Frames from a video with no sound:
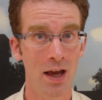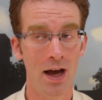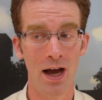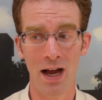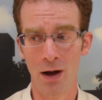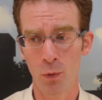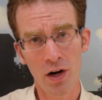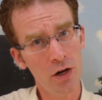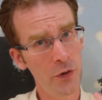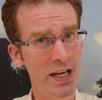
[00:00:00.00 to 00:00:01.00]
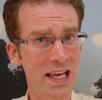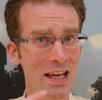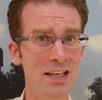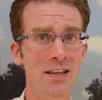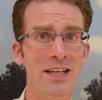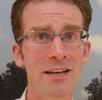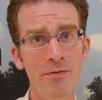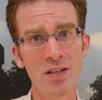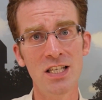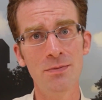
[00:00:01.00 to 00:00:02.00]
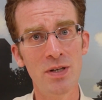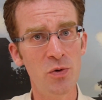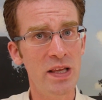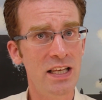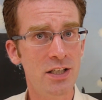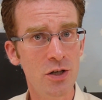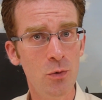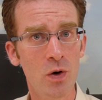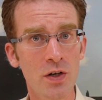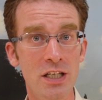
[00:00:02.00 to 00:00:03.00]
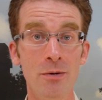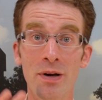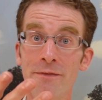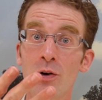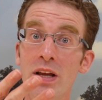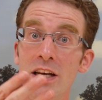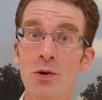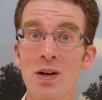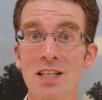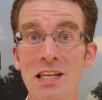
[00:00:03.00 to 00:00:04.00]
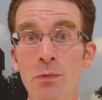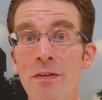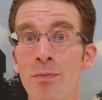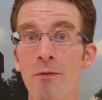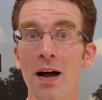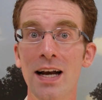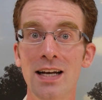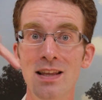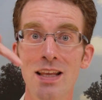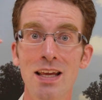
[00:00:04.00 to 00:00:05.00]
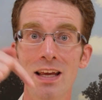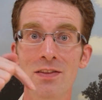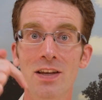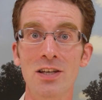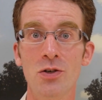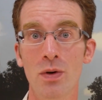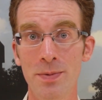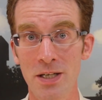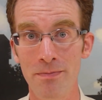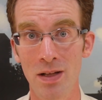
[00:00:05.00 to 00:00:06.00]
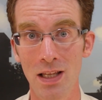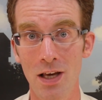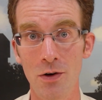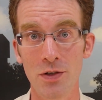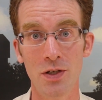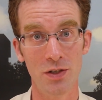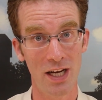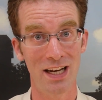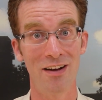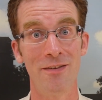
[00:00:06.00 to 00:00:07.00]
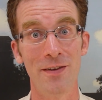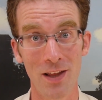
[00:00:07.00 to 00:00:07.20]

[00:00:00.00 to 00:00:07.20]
We're not going to get into the differences between these two words here, but if you're interested, we've provided a link in the description below, so check it out if you